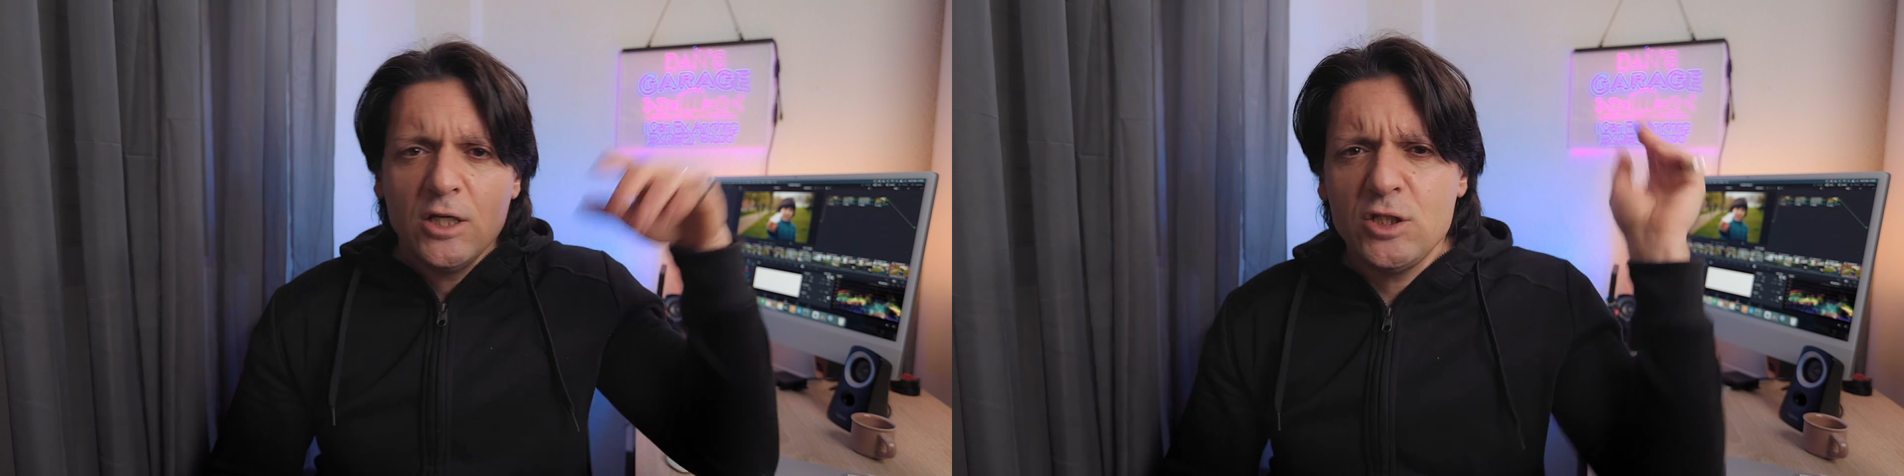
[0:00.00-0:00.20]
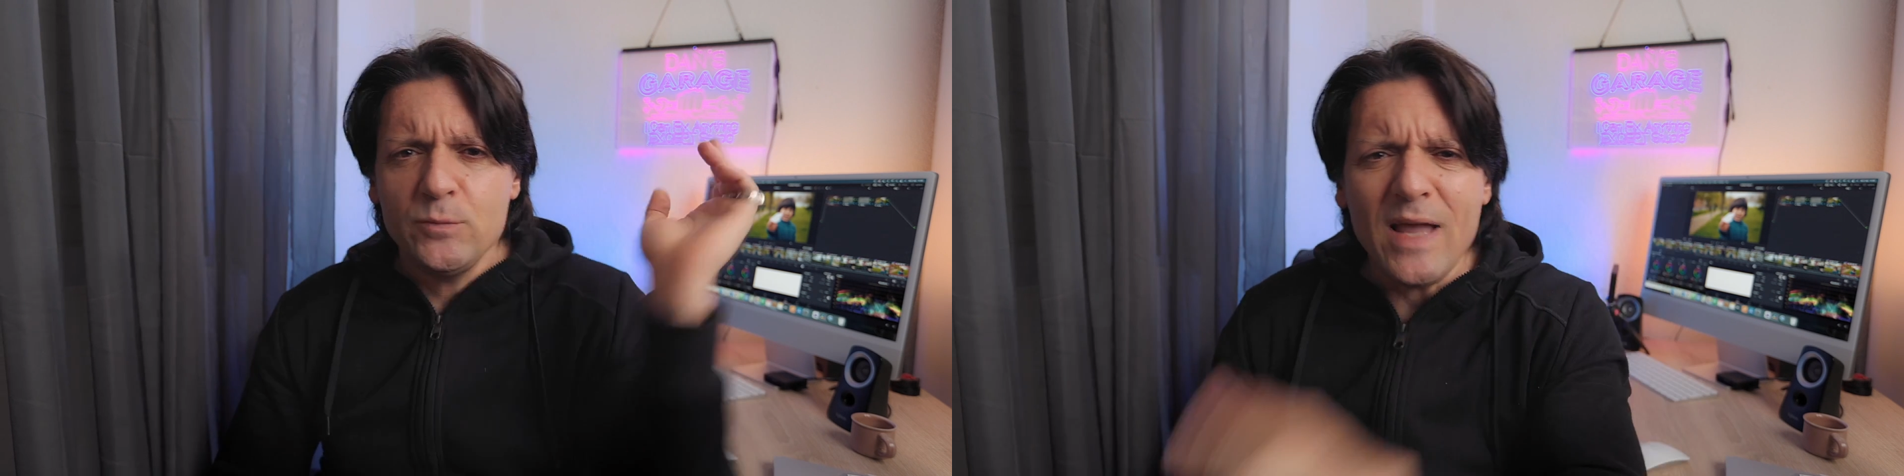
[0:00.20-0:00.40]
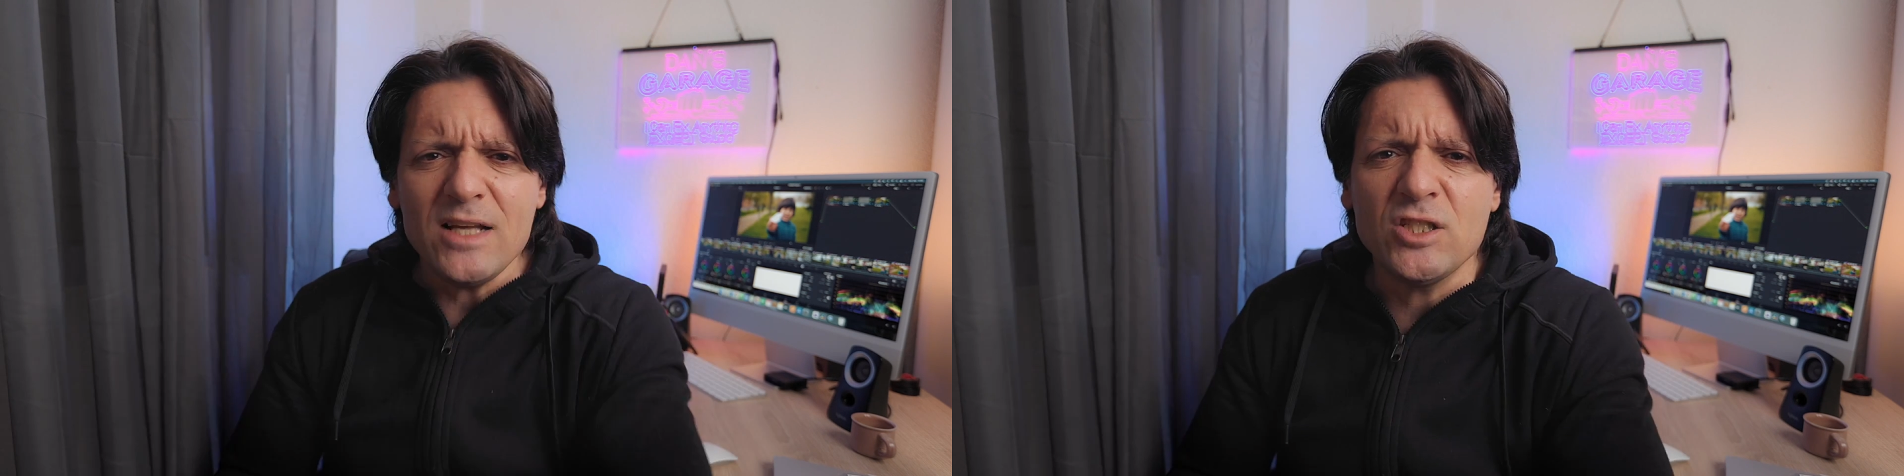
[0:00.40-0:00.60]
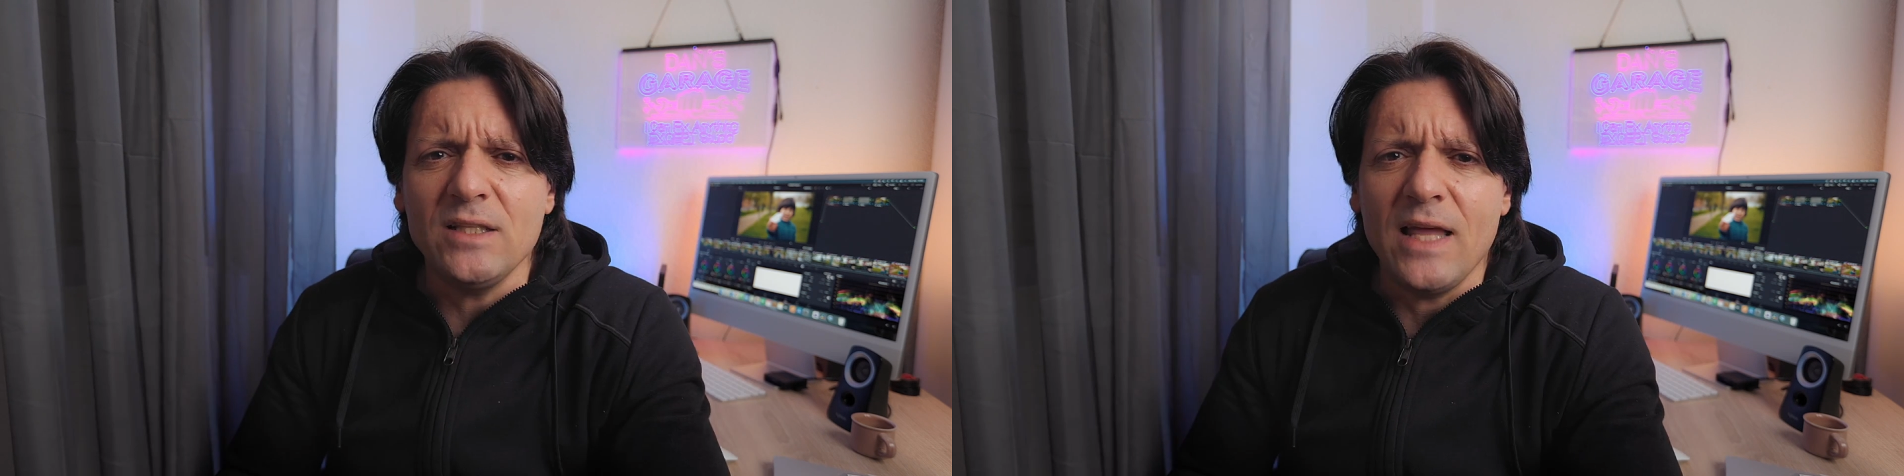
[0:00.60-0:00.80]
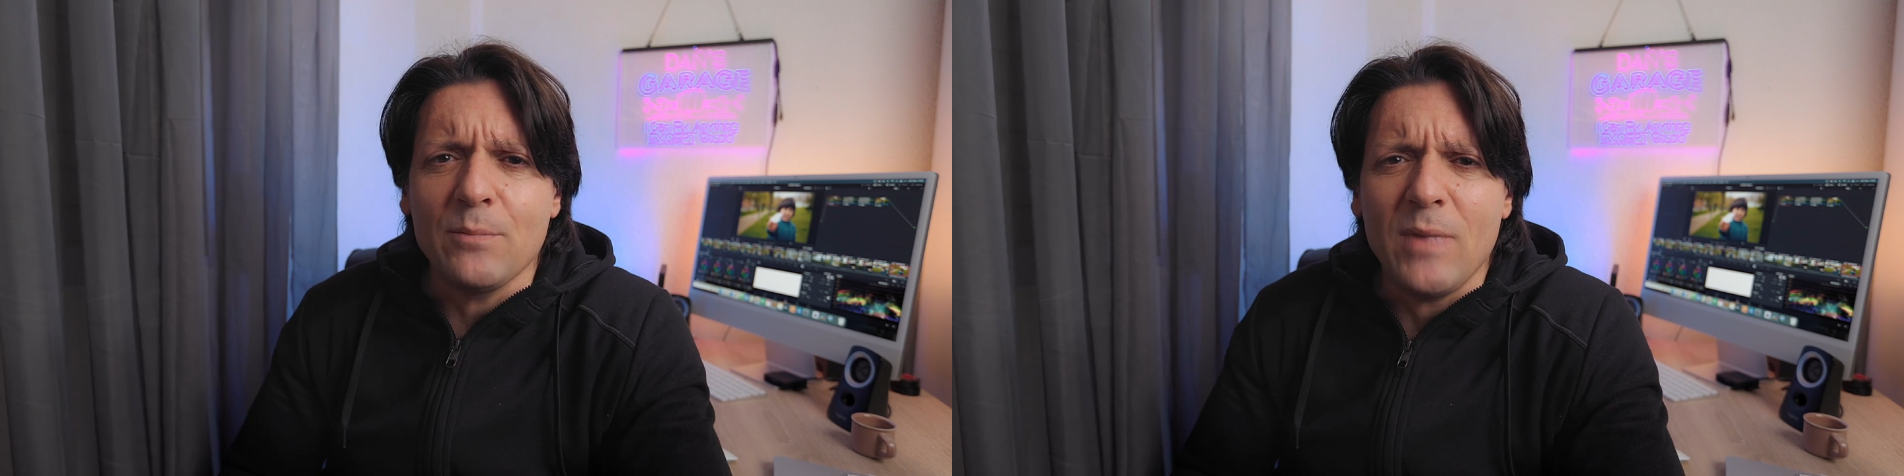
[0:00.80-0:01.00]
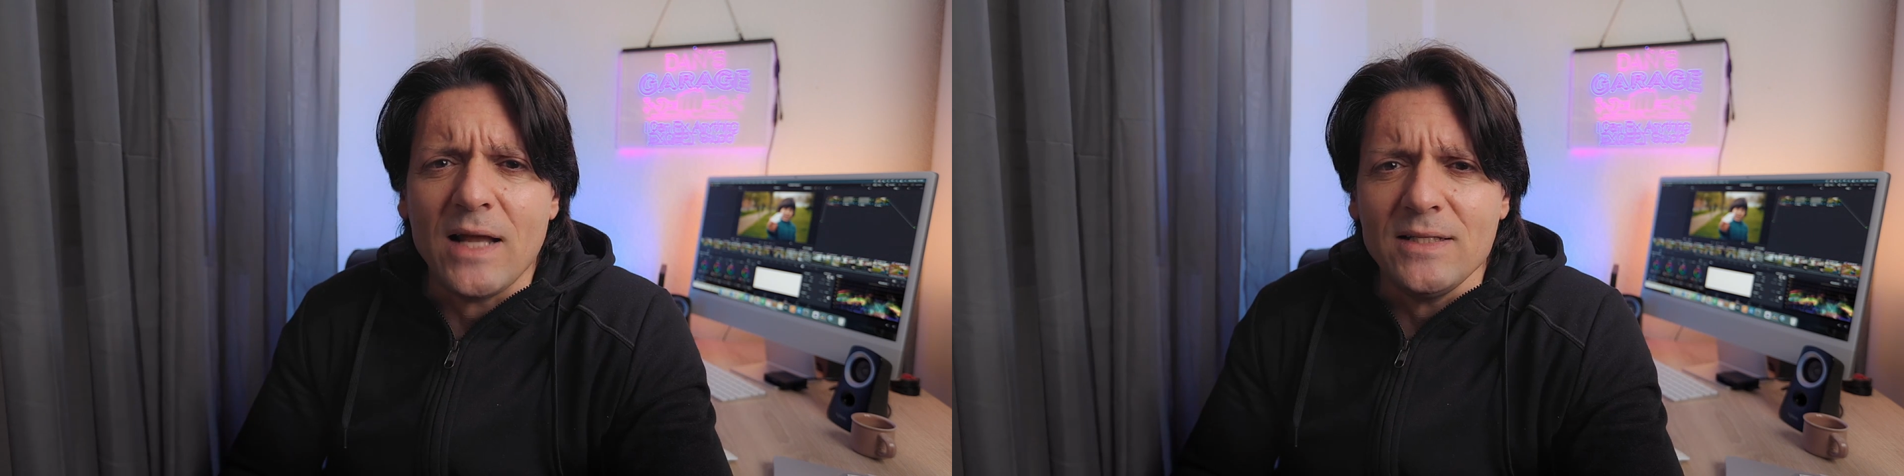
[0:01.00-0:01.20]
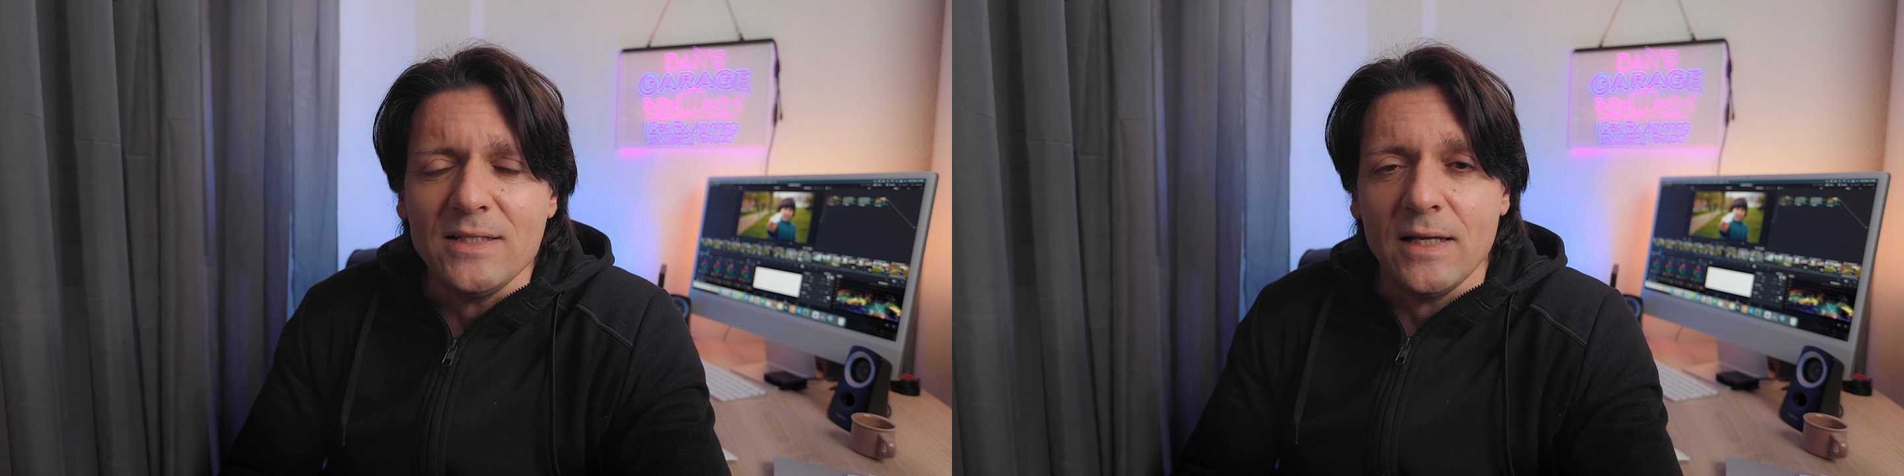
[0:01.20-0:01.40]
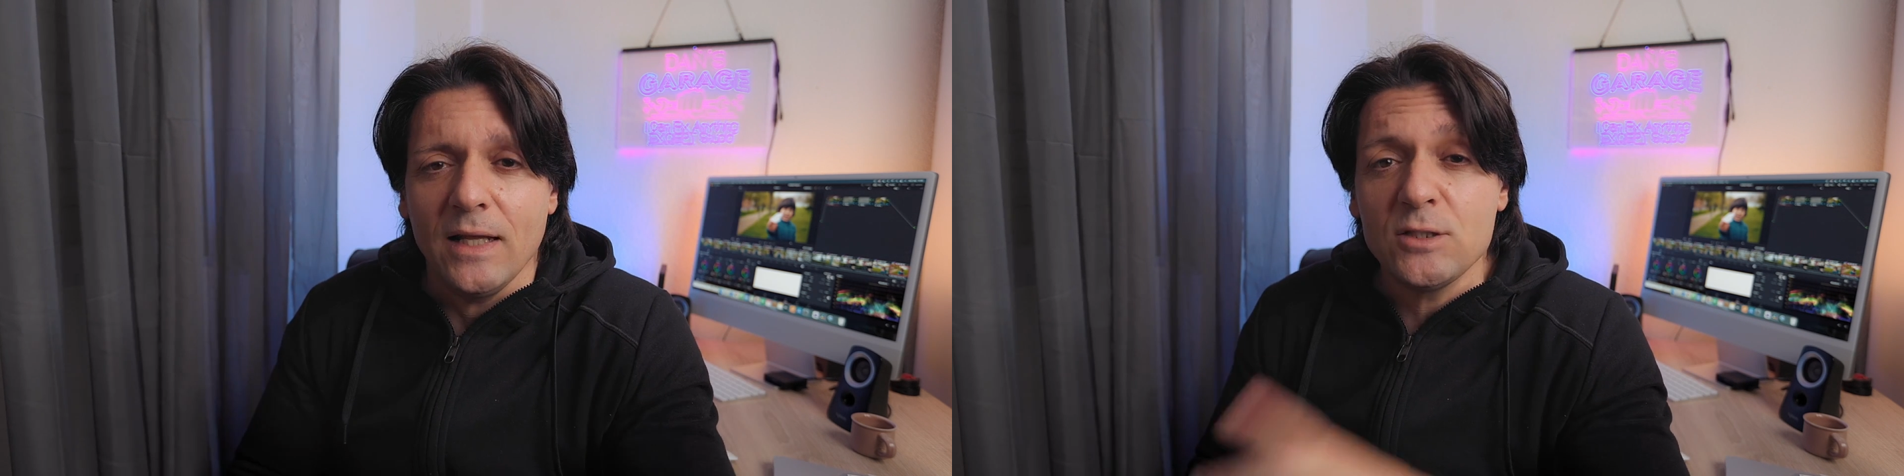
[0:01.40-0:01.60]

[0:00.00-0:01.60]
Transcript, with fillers: smash the like button